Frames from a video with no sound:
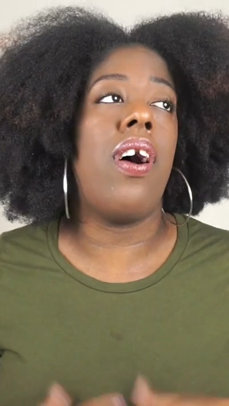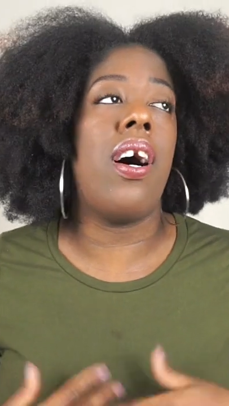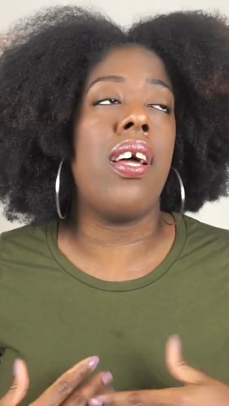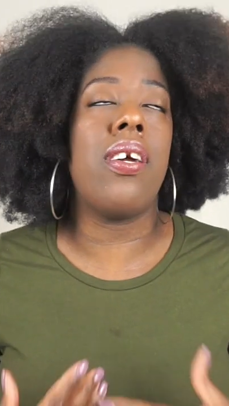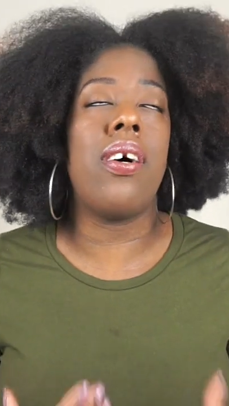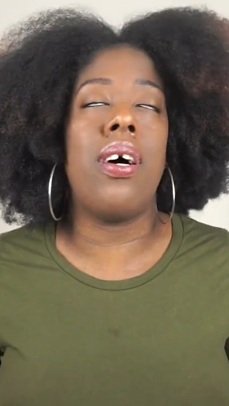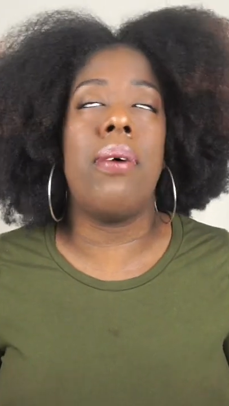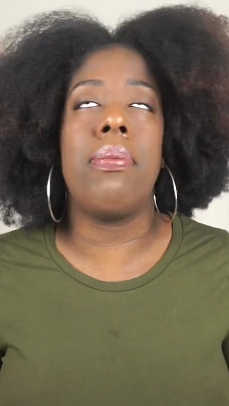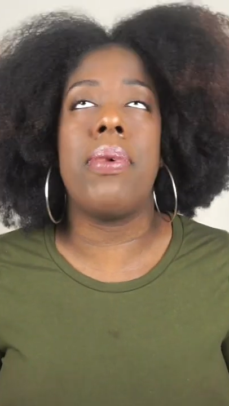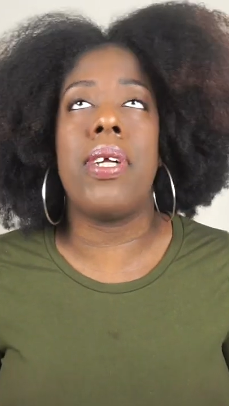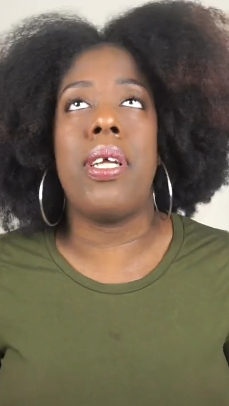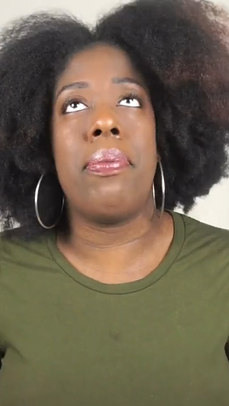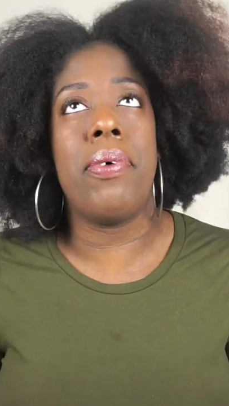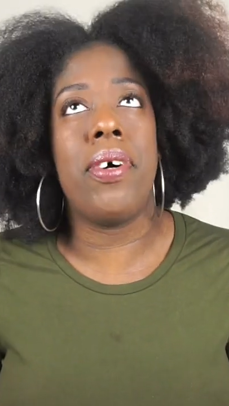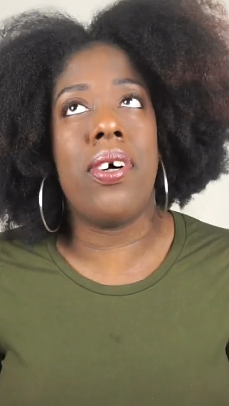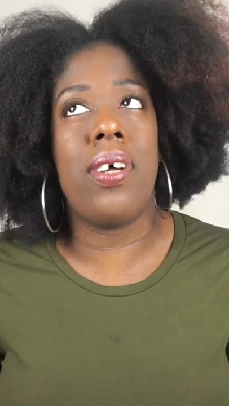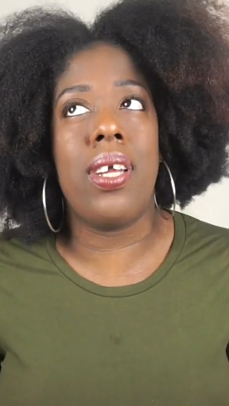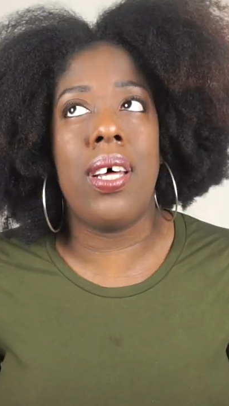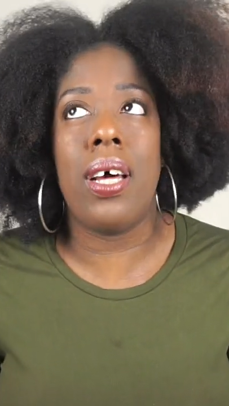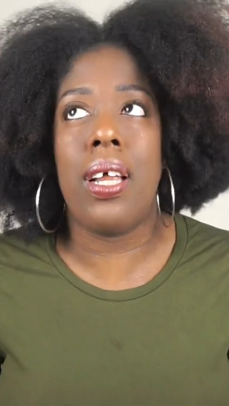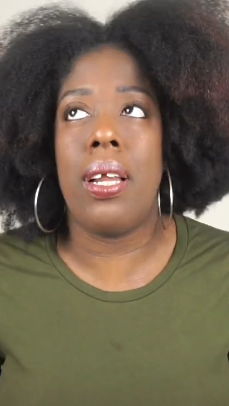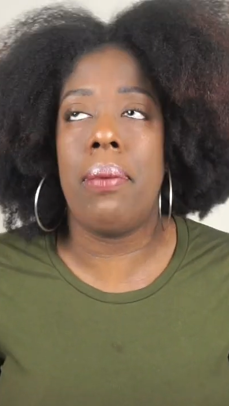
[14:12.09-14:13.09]
I know I'm going to be
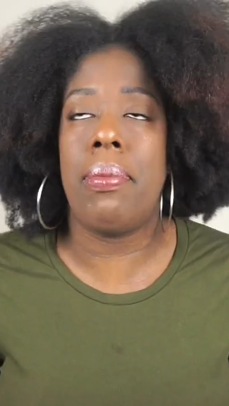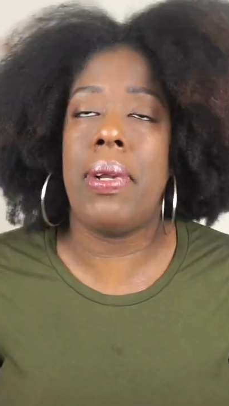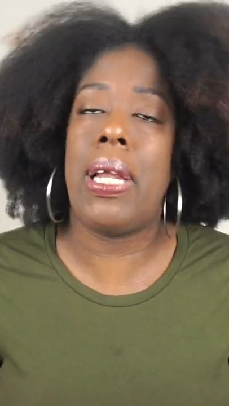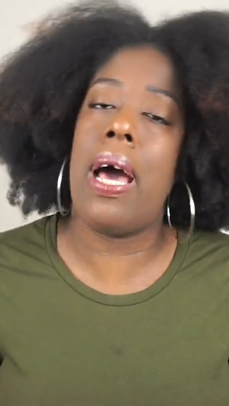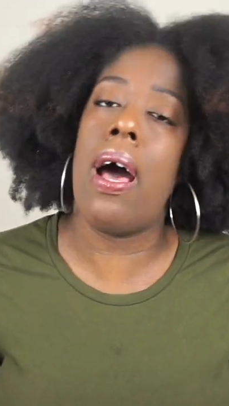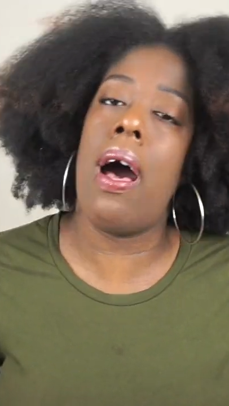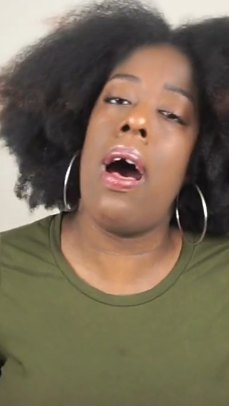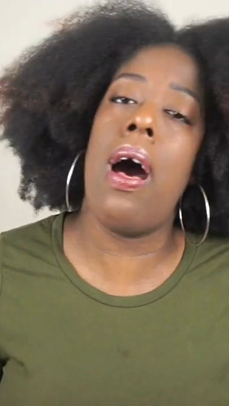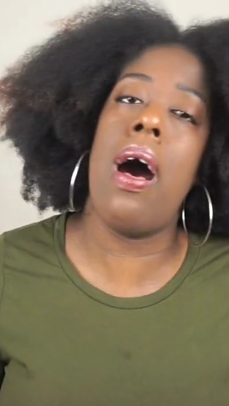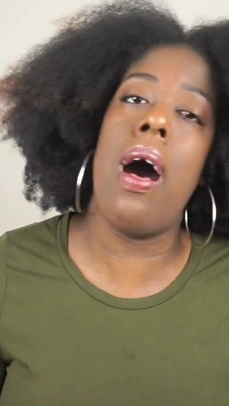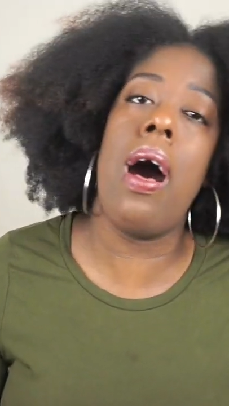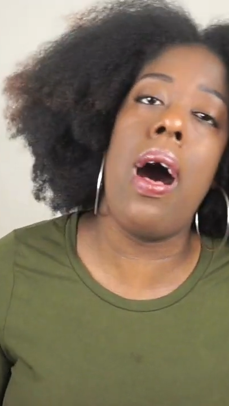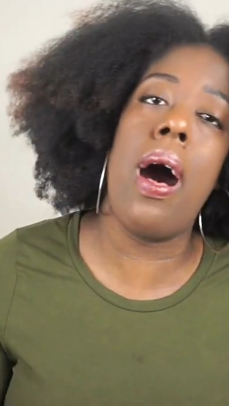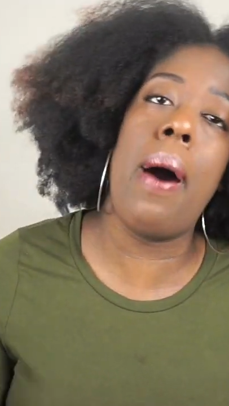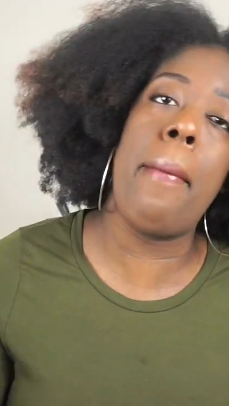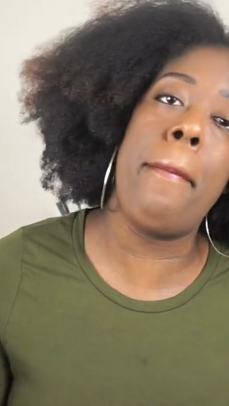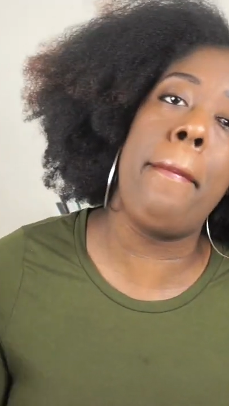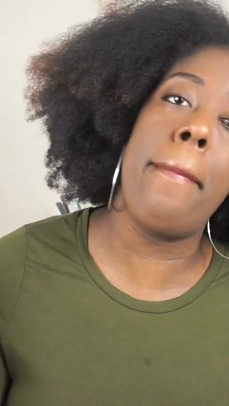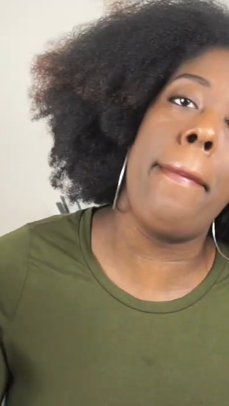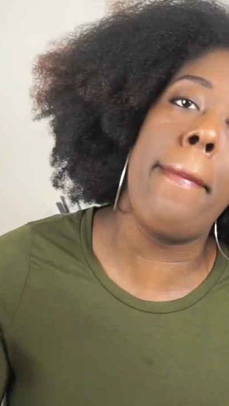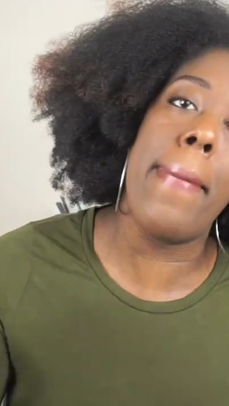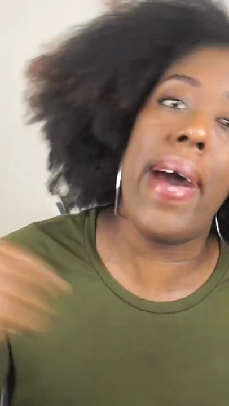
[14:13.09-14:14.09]
on here and I'll be like,
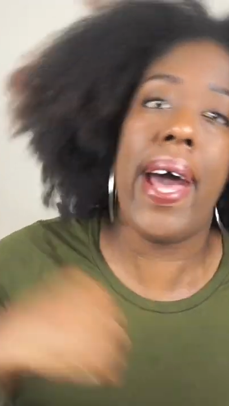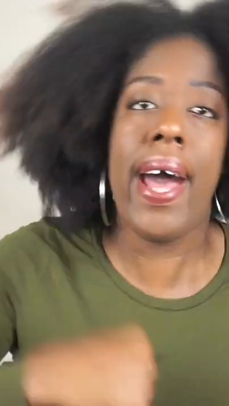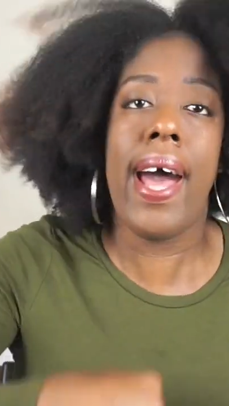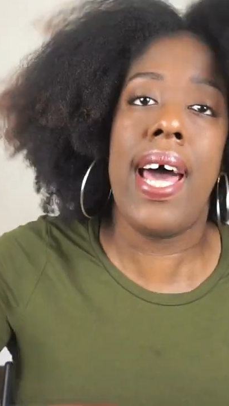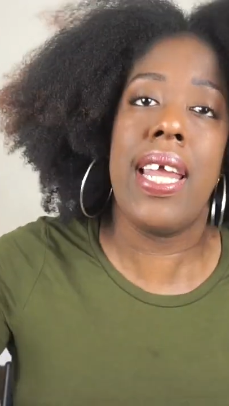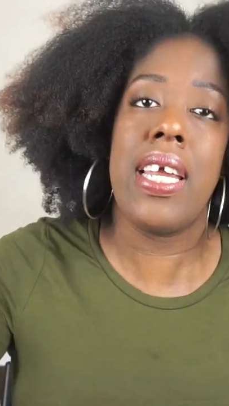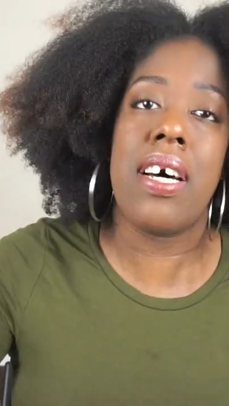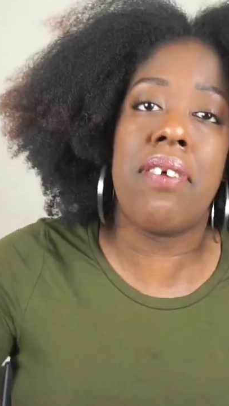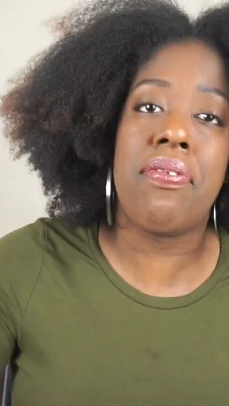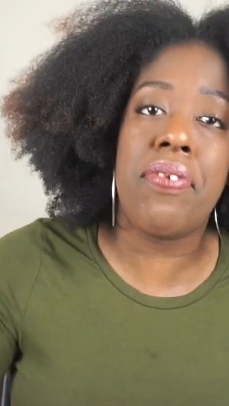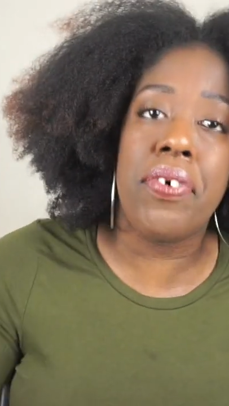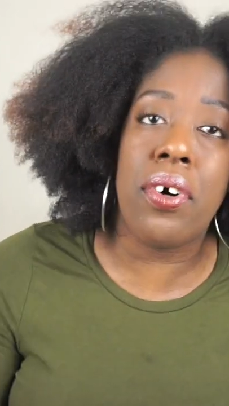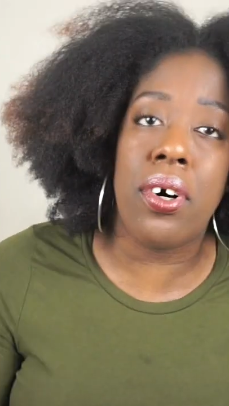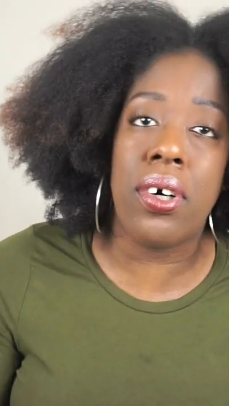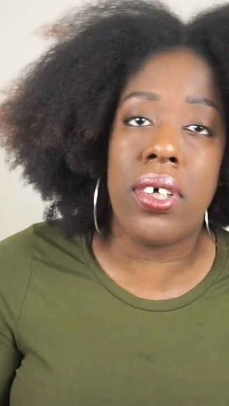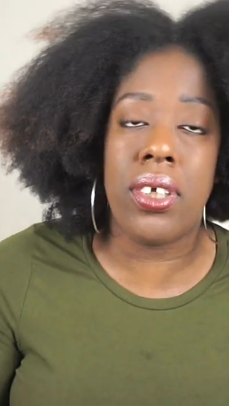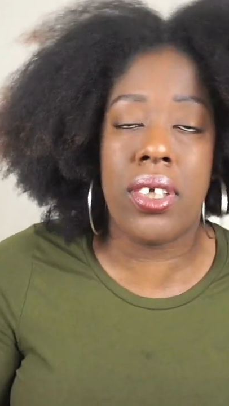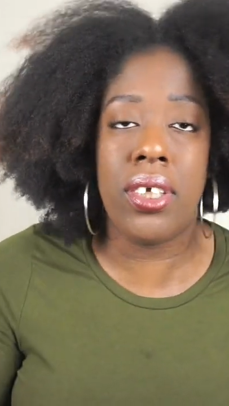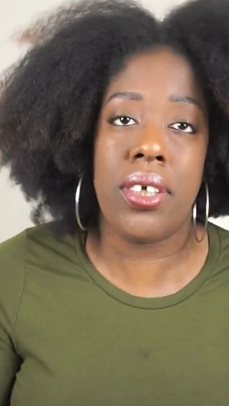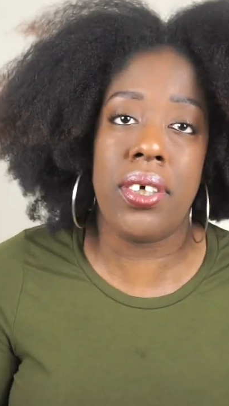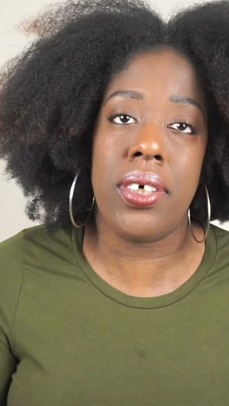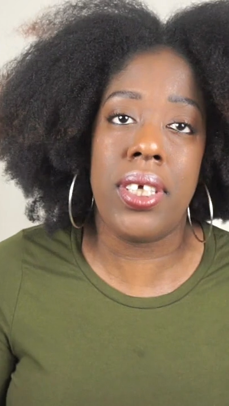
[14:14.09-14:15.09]
oh man, I
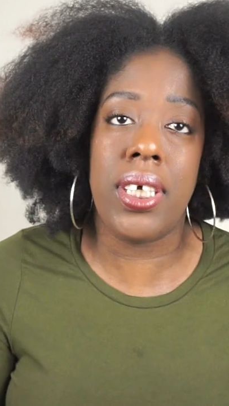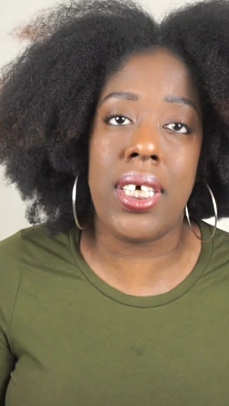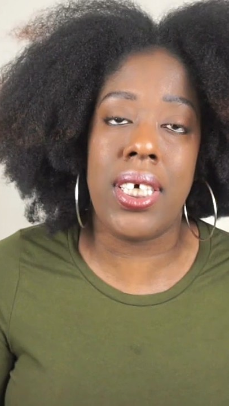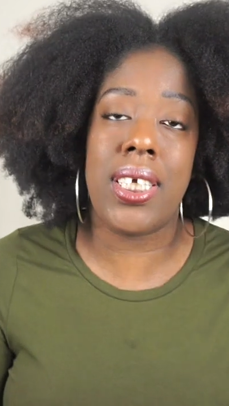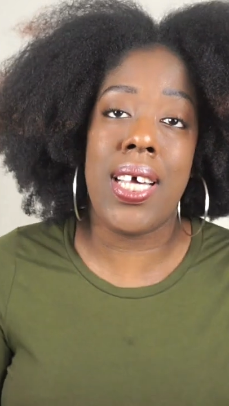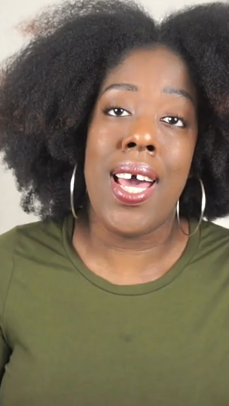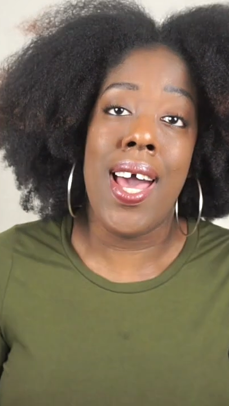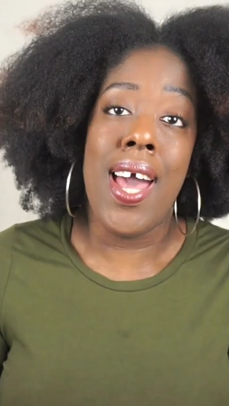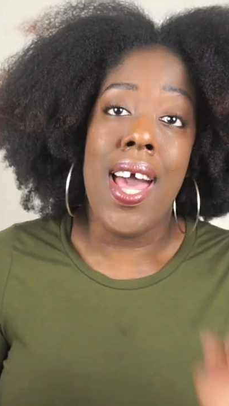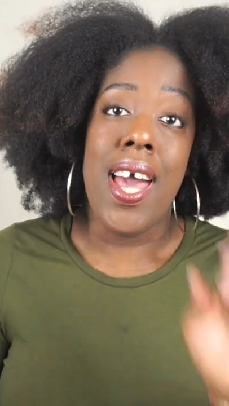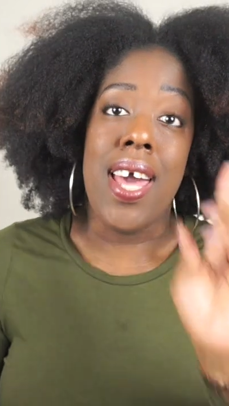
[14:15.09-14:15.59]
forgot to do this.